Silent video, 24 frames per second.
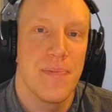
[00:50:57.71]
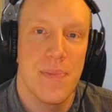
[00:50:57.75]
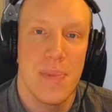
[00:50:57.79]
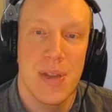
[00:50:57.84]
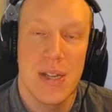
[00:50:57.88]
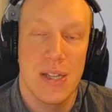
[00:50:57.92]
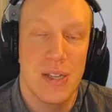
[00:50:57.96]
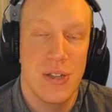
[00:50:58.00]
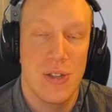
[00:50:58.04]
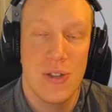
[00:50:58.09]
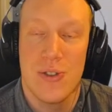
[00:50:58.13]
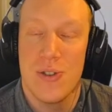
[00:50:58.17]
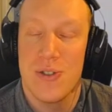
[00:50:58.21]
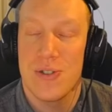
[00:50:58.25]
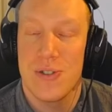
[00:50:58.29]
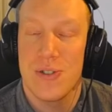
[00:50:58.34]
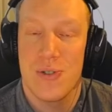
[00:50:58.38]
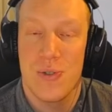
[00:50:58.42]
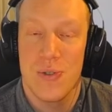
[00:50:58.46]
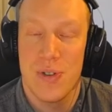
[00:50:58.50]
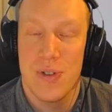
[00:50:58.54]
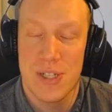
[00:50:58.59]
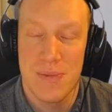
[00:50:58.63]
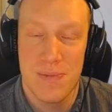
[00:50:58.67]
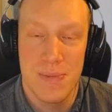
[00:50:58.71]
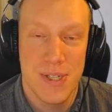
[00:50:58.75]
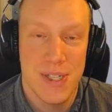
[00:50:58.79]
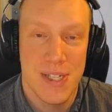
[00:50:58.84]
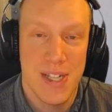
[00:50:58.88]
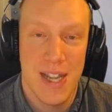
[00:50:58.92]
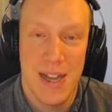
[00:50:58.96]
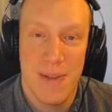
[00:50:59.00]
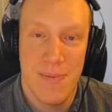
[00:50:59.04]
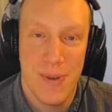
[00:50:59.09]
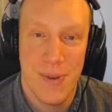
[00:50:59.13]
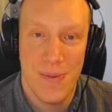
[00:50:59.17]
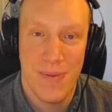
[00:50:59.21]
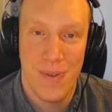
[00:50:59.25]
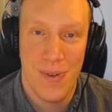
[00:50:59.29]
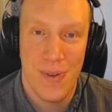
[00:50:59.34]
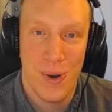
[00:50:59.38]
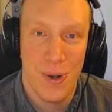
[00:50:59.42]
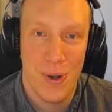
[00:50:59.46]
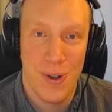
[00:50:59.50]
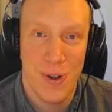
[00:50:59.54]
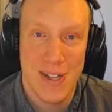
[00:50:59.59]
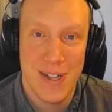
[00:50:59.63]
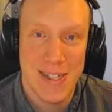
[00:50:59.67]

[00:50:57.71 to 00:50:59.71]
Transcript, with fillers: a good Christmas time overall.